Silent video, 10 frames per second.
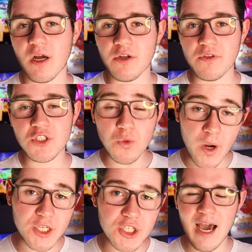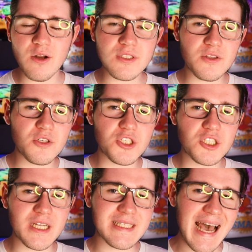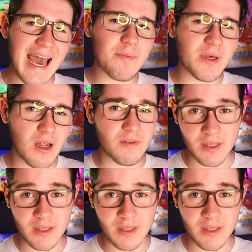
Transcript: onto the Switch, I noticed that there's just a tad bit of